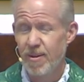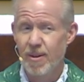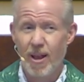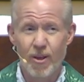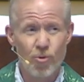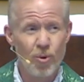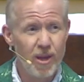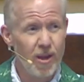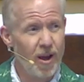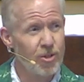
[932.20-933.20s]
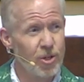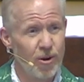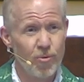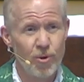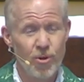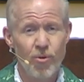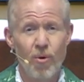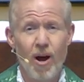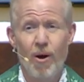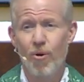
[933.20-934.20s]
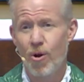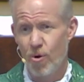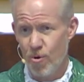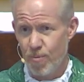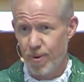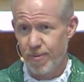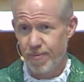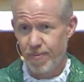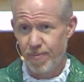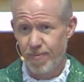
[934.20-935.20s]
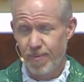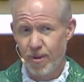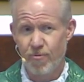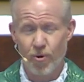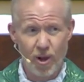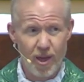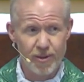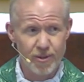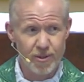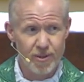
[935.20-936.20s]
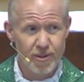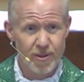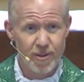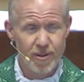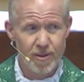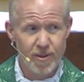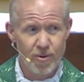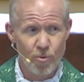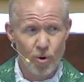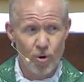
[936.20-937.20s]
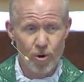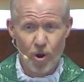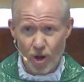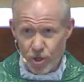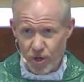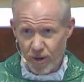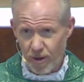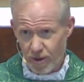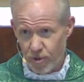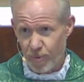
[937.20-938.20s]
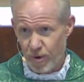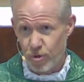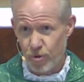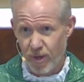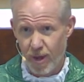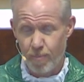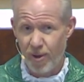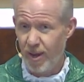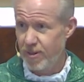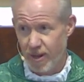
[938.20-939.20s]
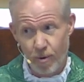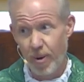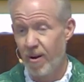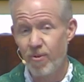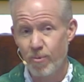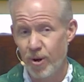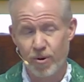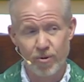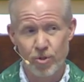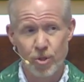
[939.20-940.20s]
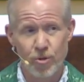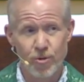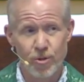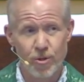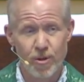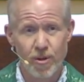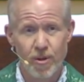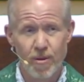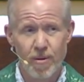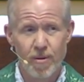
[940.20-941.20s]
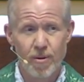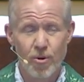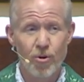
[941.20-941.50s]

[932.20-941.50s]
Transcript: Last week, I shared with you our hope for Lent. We're launching a spiritual campaign to help everyone in our church learn